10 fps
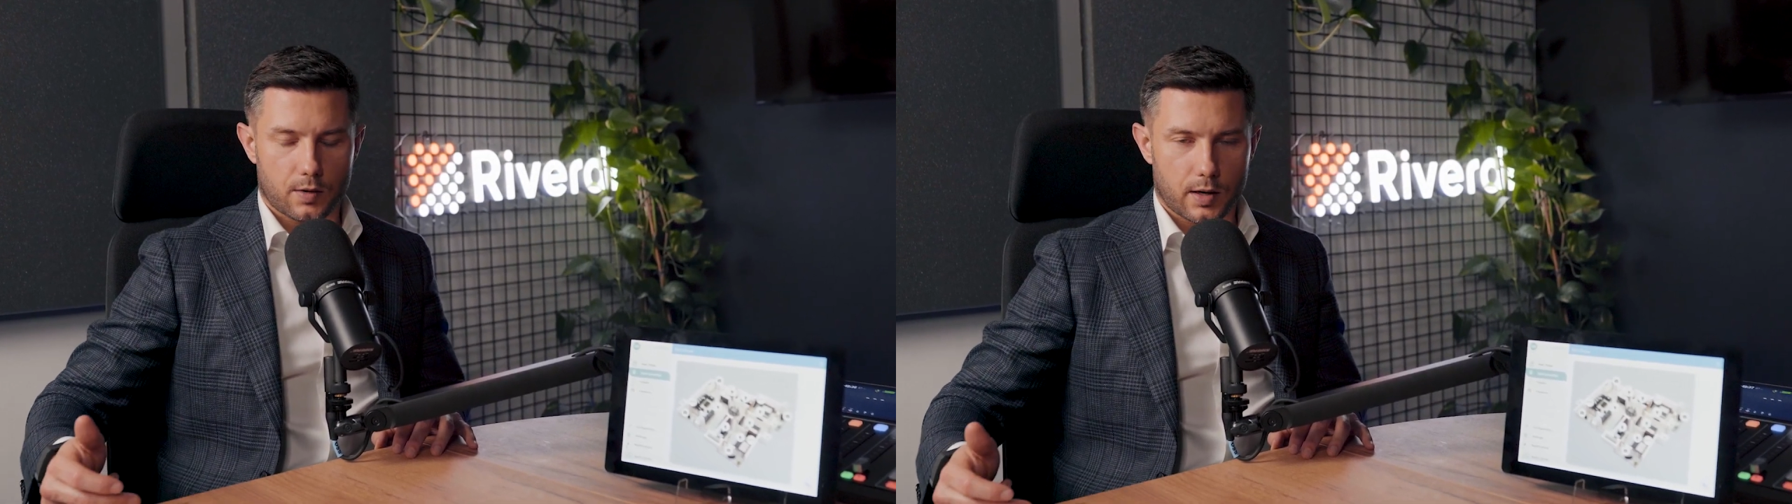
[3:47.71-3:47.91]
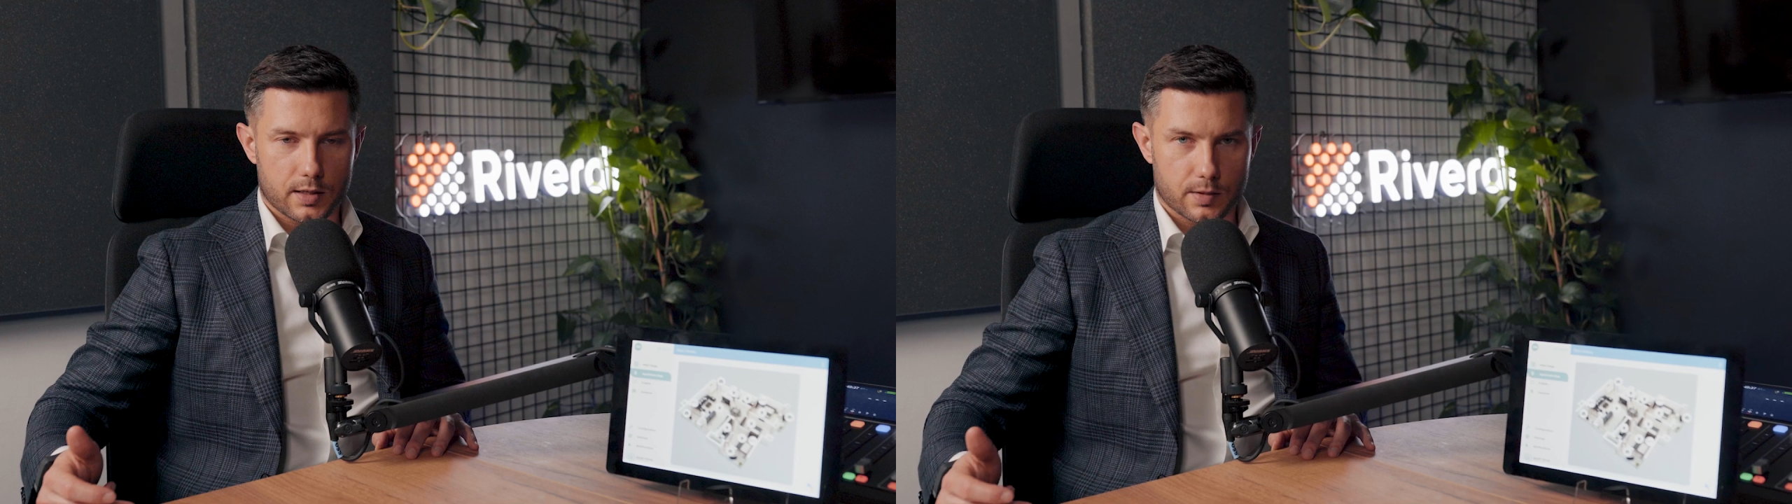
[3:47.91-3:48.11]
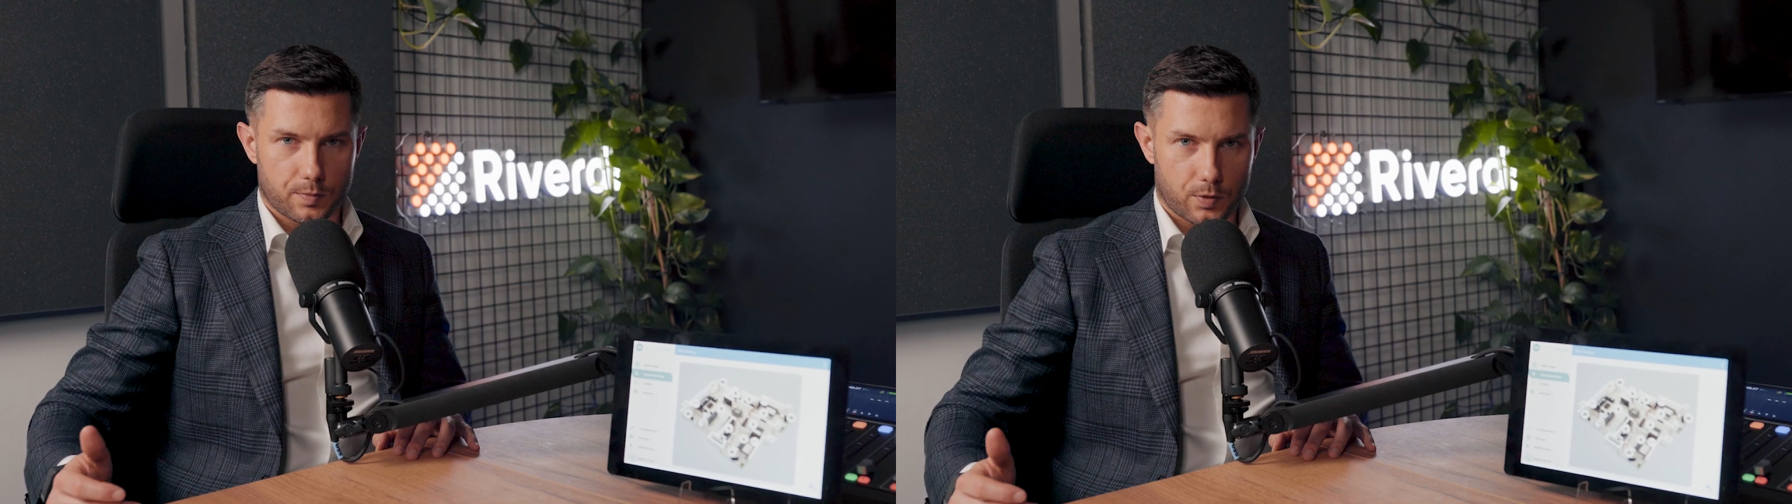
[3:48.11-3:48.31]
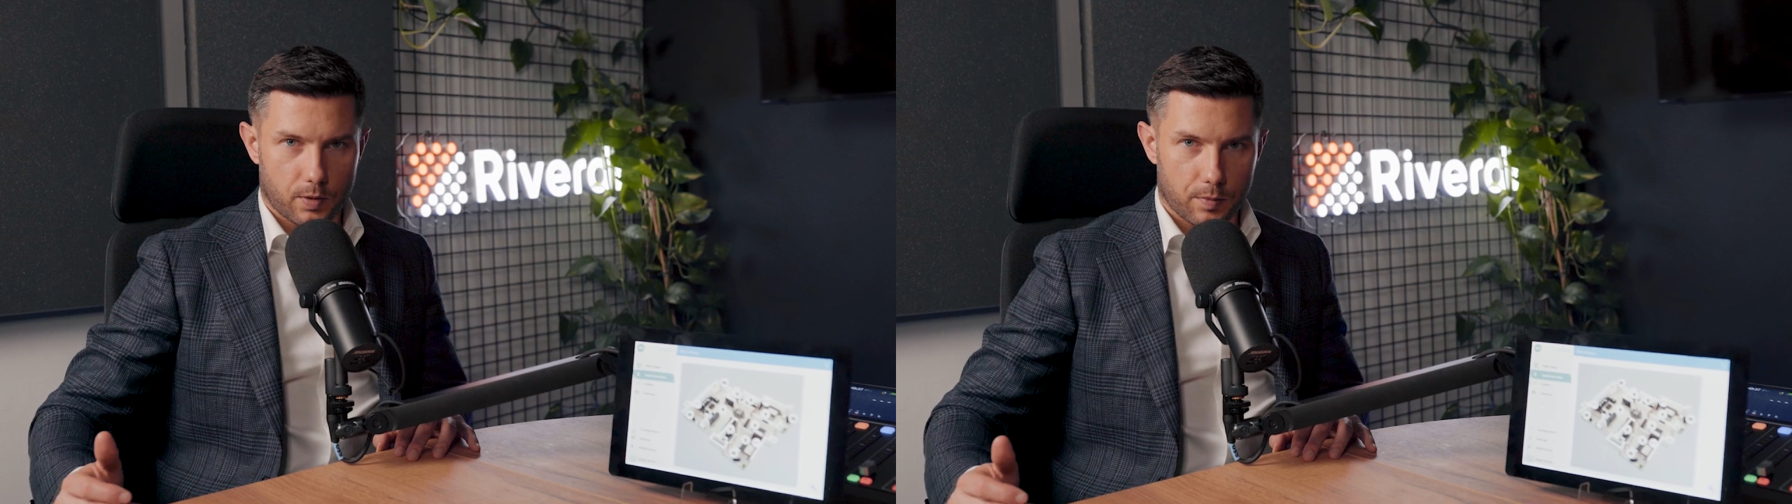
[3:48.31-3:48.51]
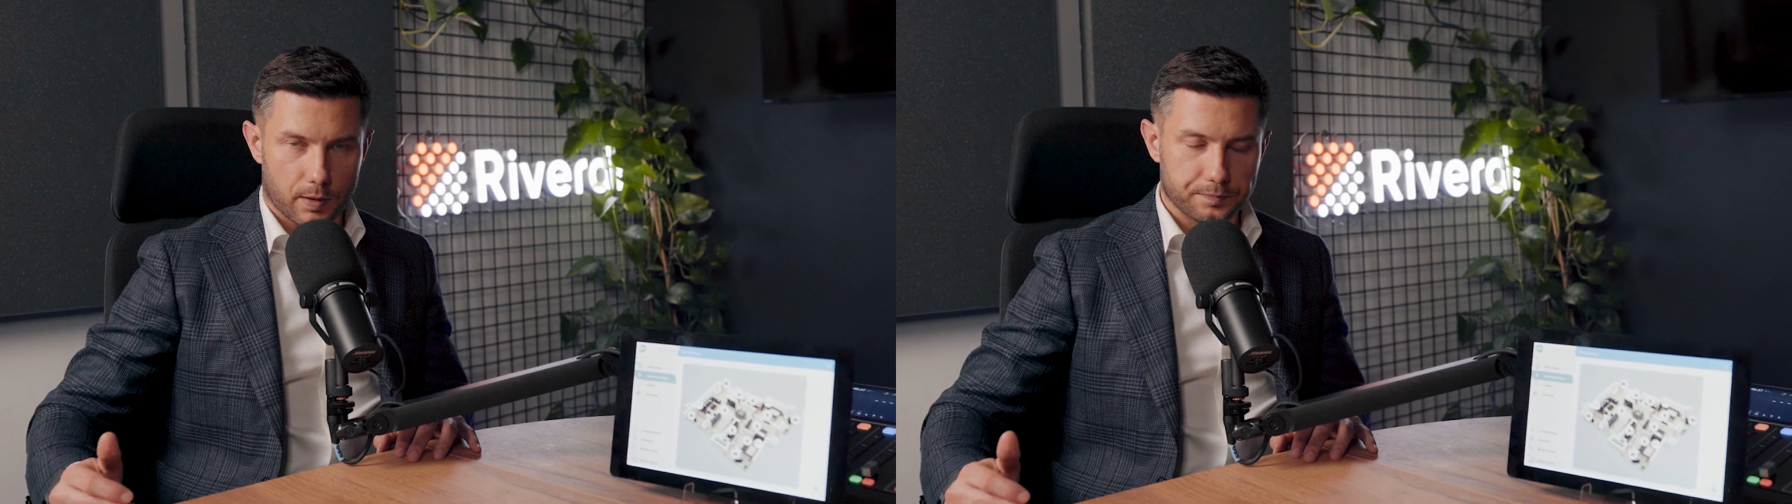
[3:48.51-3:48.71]
arises a
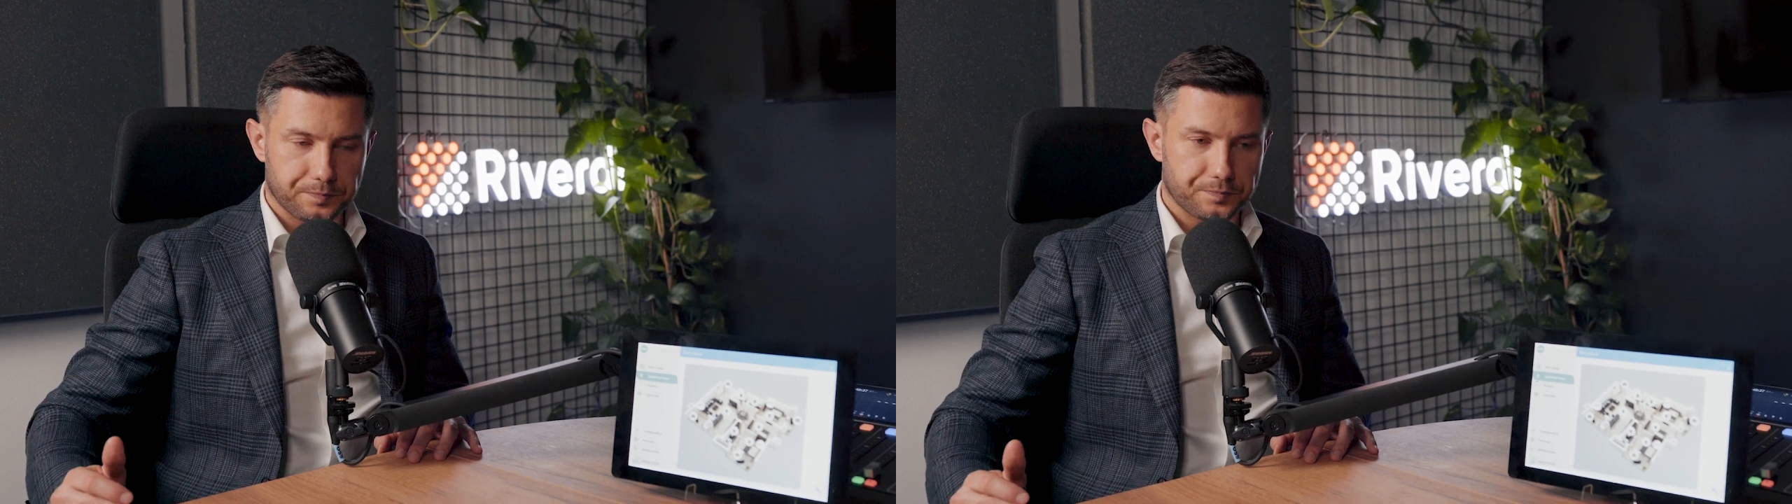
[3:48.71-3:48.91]
problem